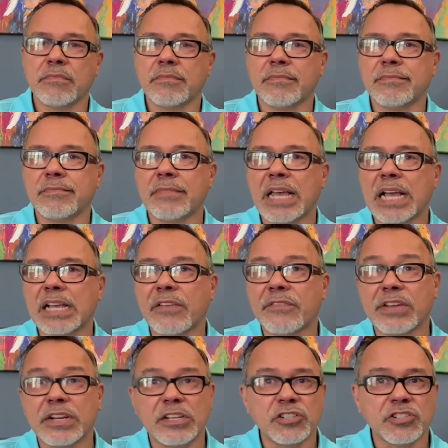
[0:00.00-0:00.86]
like a
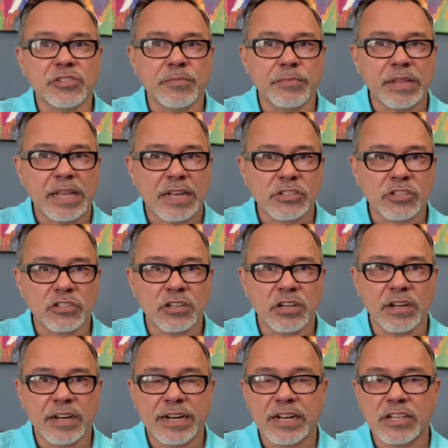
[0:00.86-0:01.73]
Venetian plaster,
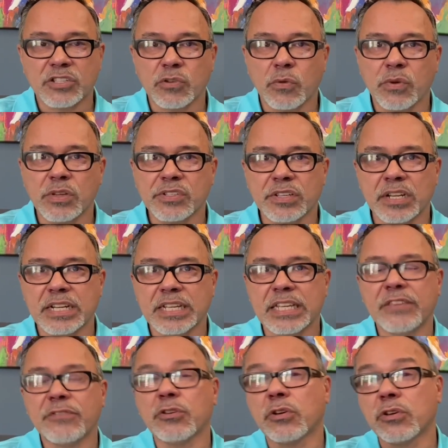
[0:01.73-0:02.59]
and it's always going to
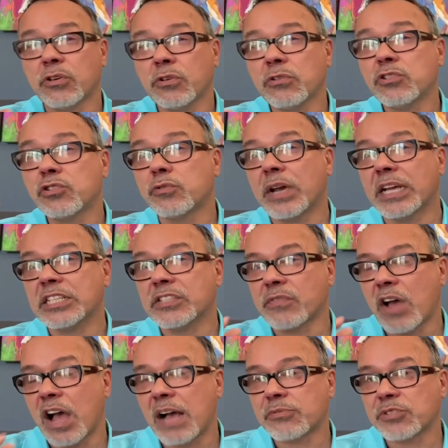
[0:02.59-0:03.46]
give you a huge range
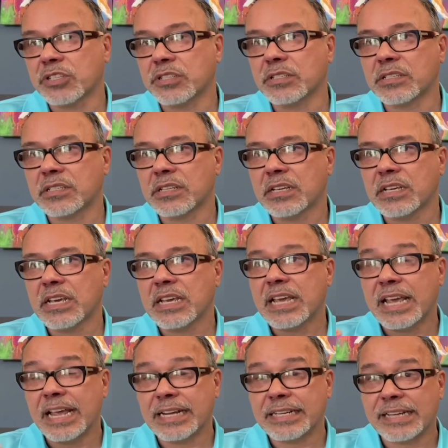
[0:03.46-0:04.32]
of options
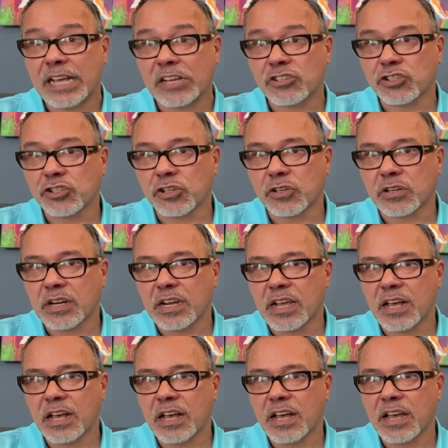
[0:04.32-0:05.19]
in texture
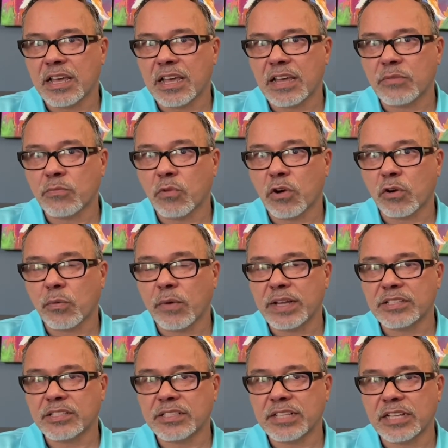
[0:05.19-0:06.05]
and more
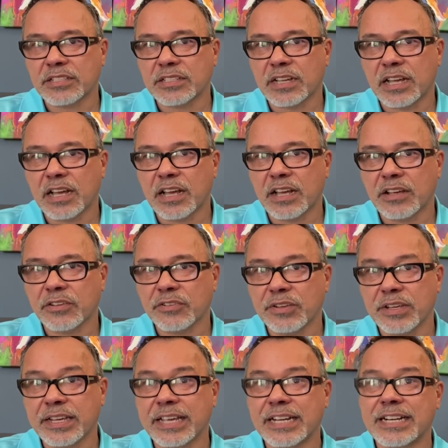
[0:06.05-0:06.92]
ways that you
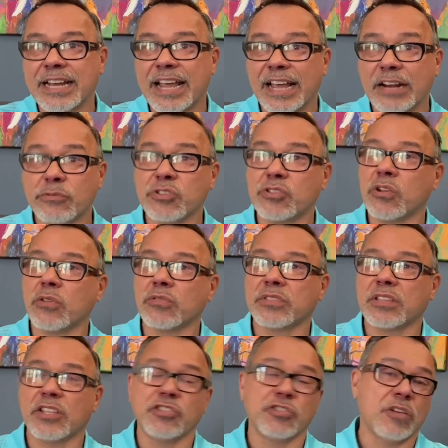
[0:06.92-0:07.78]
can get an end result
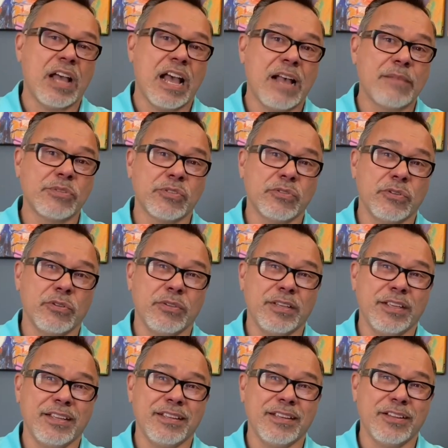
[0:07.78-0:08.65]
that you'll
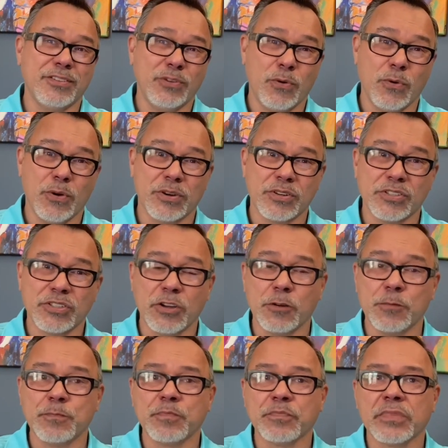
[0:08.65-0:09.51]
absolutely adore.
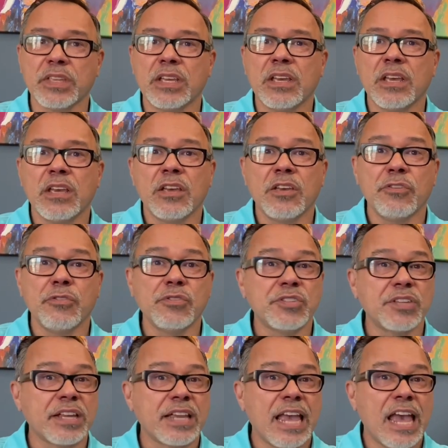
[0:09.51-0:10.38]
So
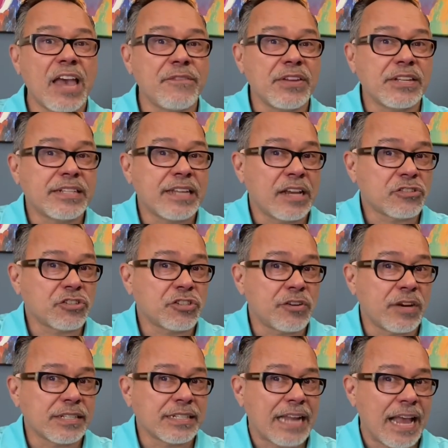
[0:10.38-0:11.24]
using a heavy
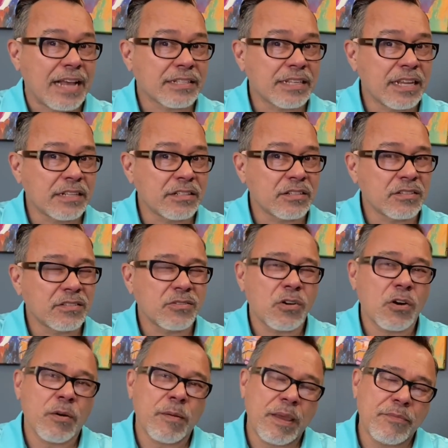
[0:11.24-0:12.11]
texture as an accent,
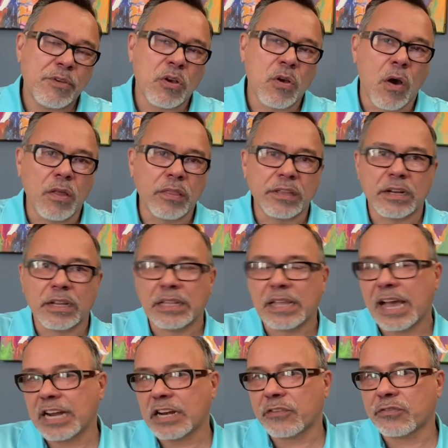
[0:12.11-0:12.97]
or maybe go a little
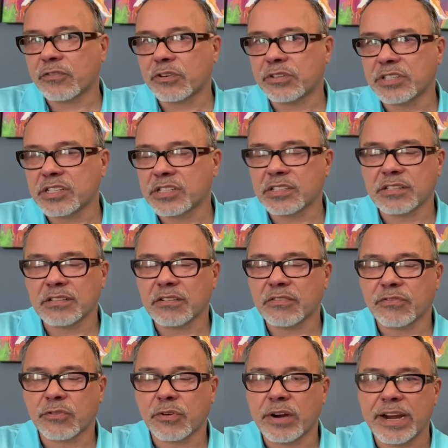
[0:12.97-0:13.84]
lighter
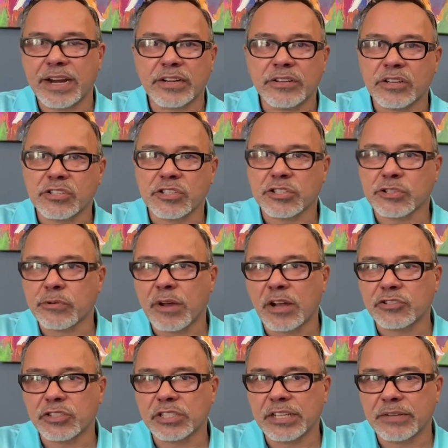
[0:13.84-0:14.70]
for interest
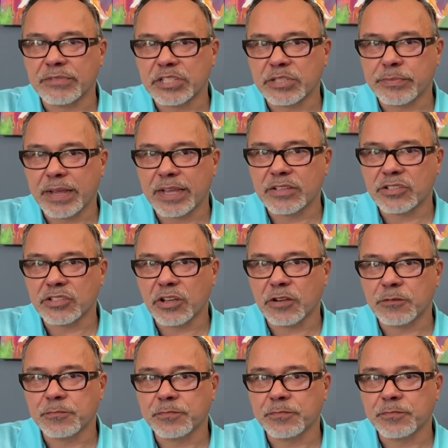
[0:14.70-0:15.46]
throughout your living space. So,